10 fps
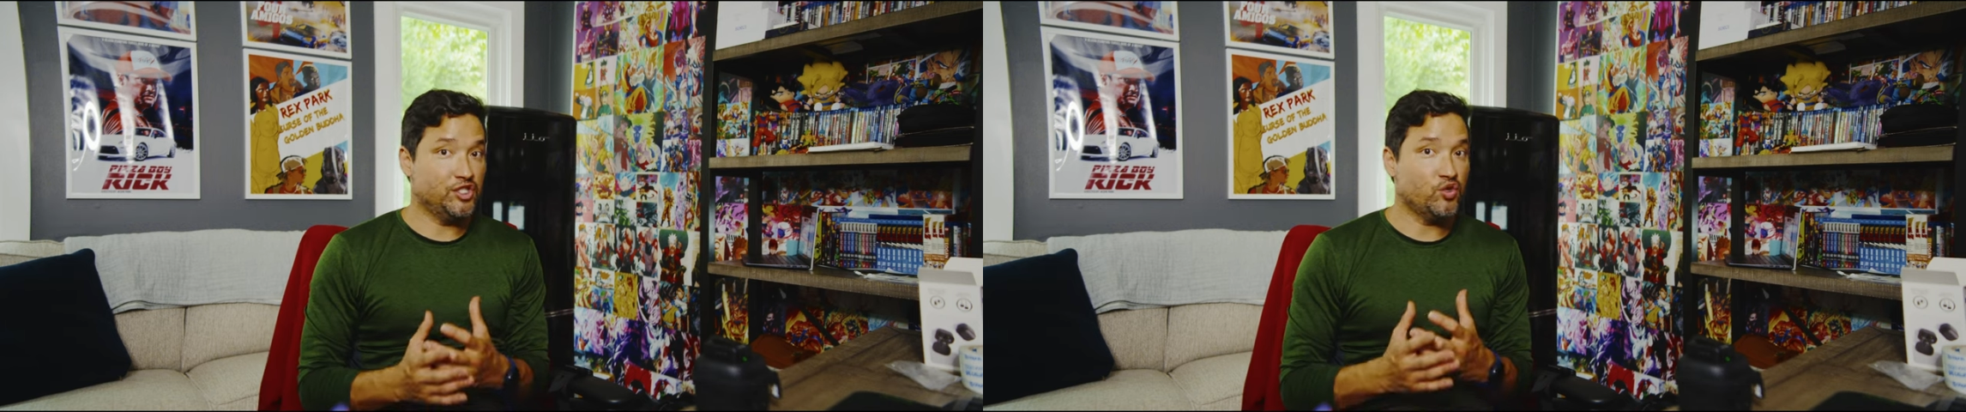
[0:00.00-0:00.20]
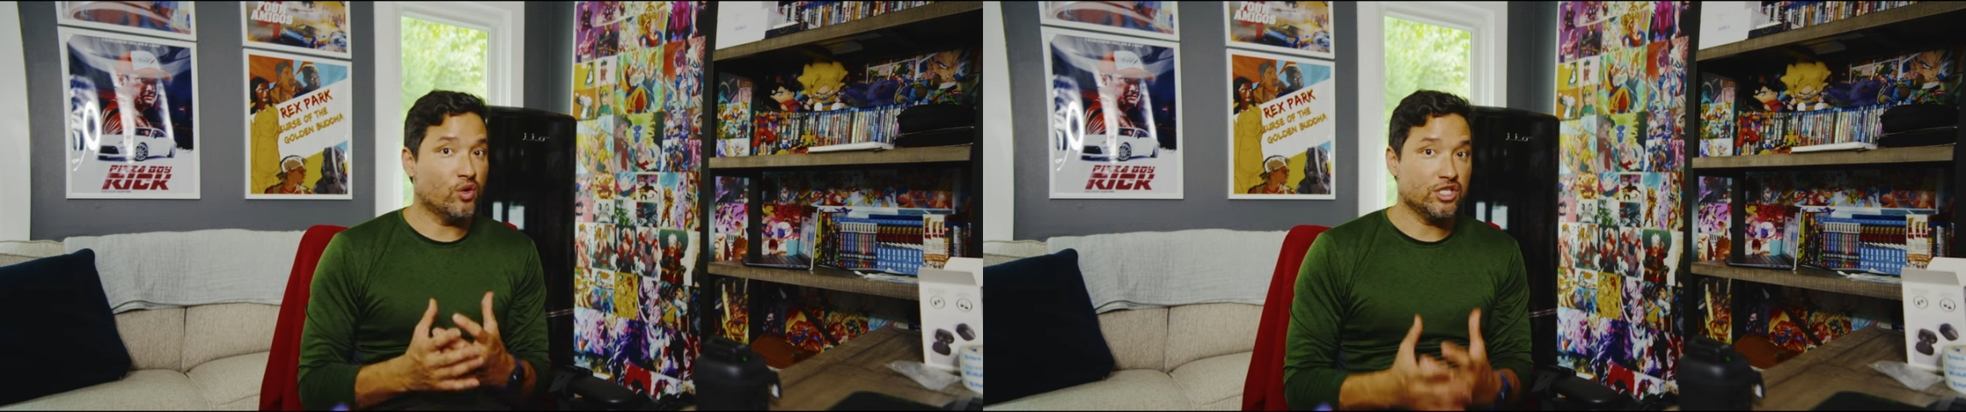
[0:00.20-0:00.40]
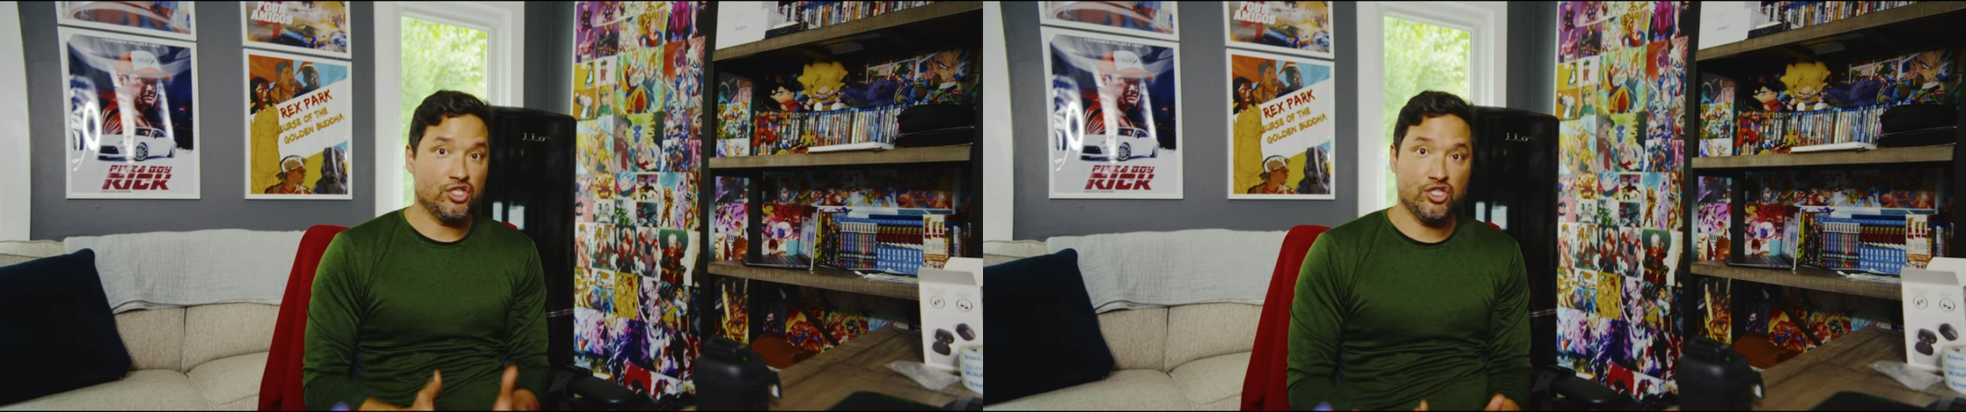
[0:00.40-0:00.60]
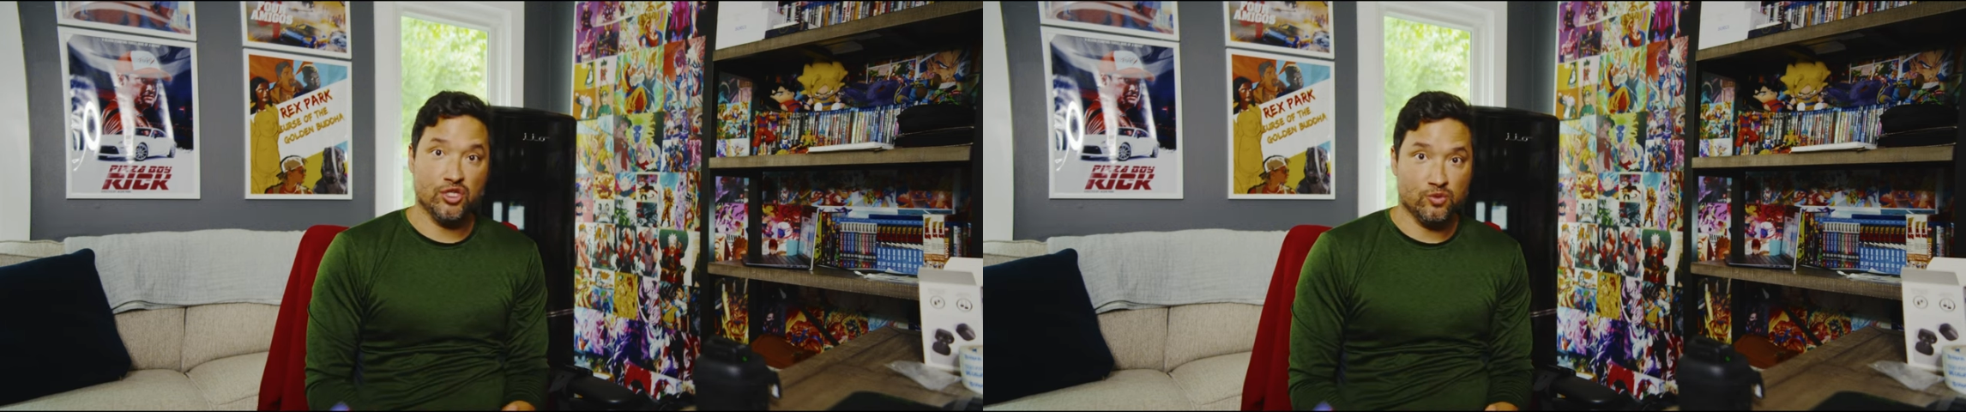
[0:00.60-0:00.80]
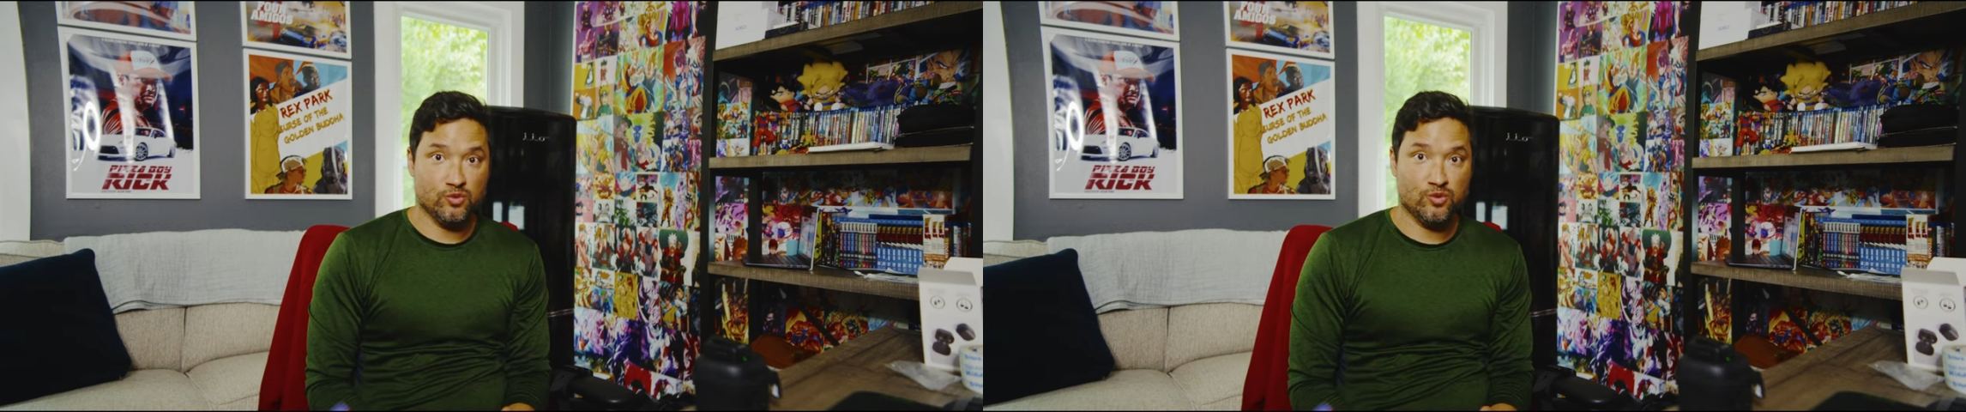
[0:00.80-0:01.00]
you want to
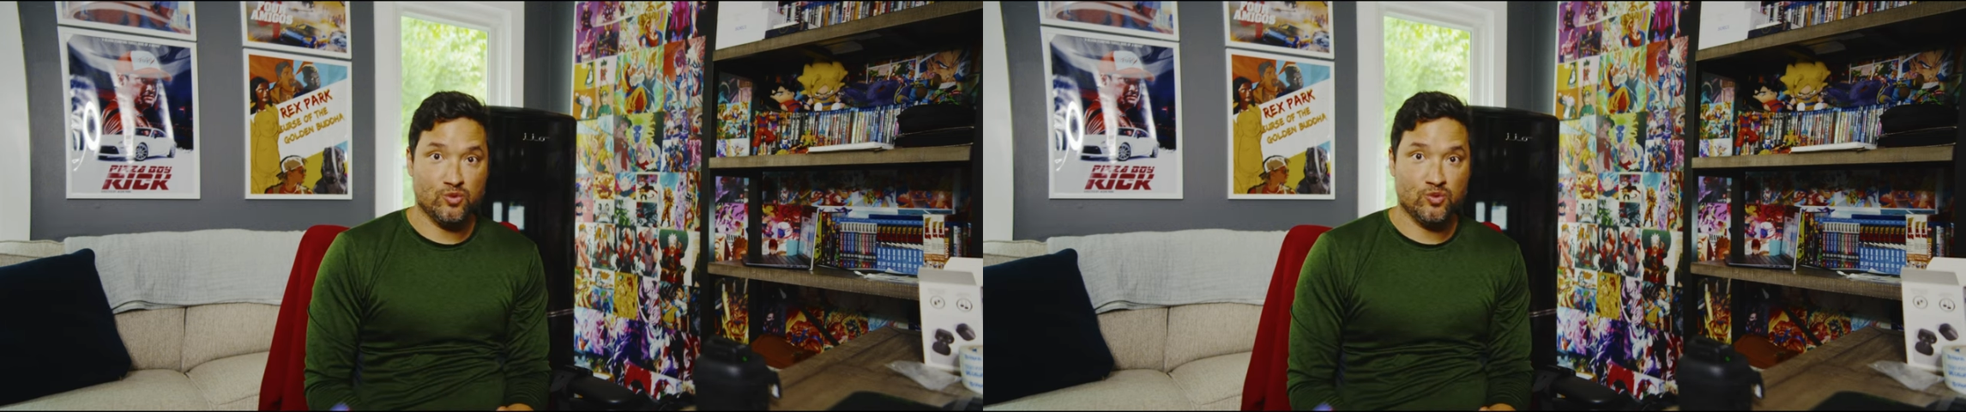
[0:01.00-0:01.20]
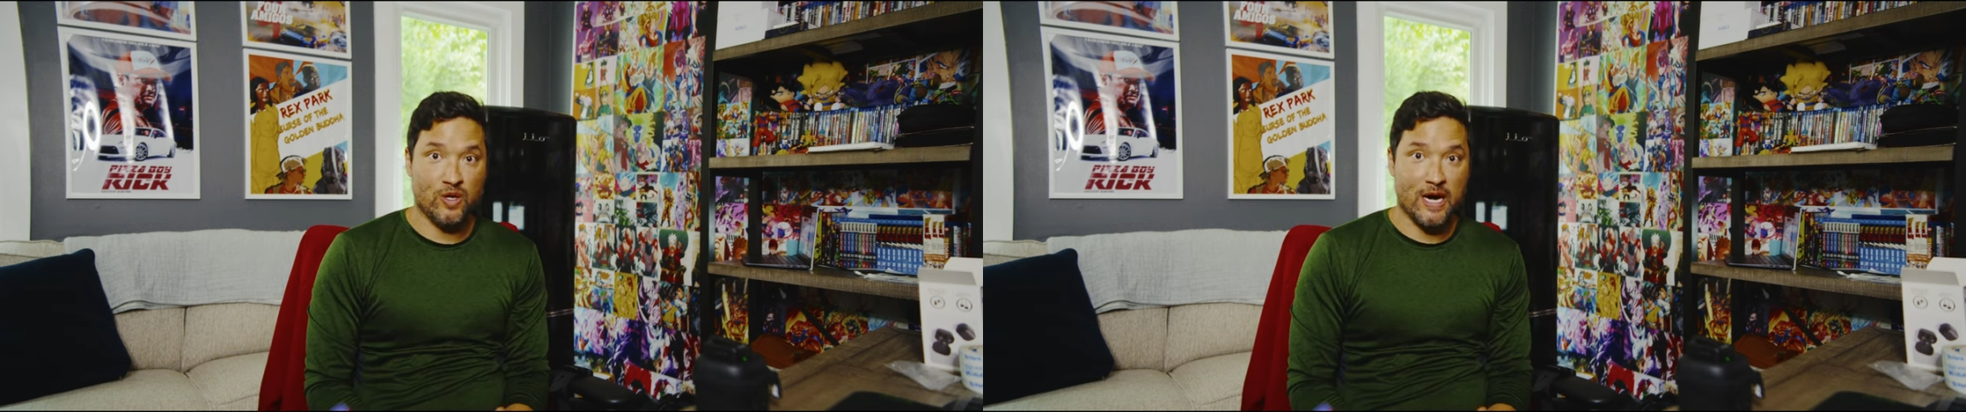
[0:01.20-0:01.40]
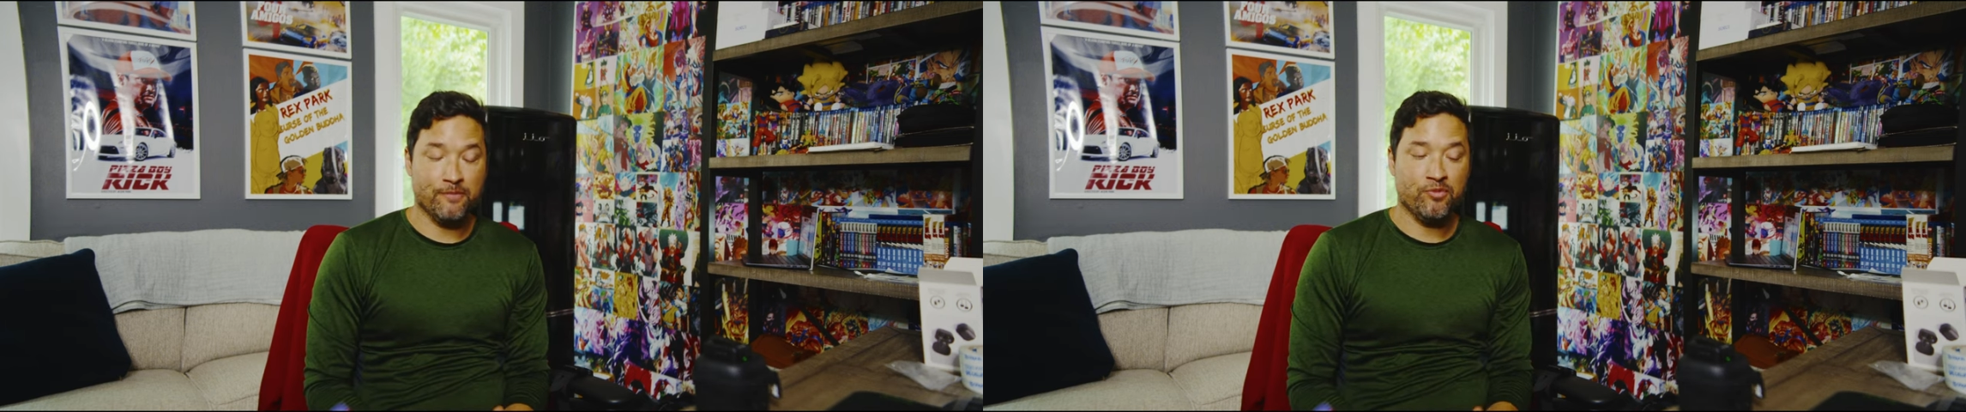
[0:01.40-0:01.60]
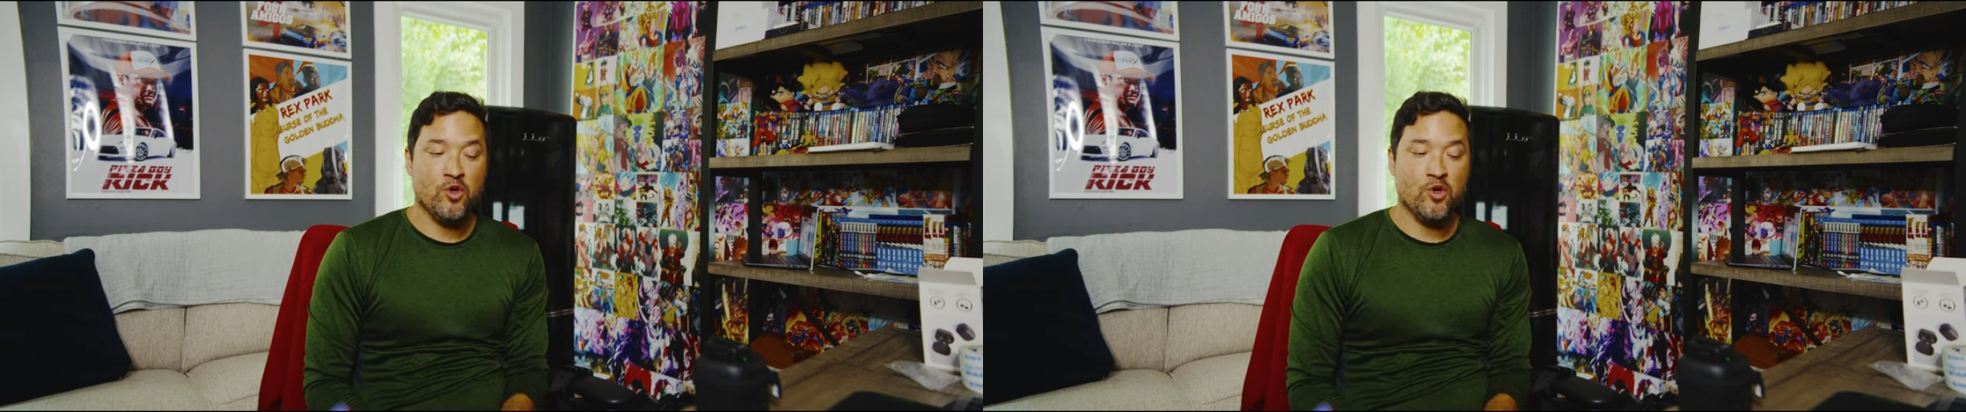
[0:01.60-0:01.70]
shoot, right?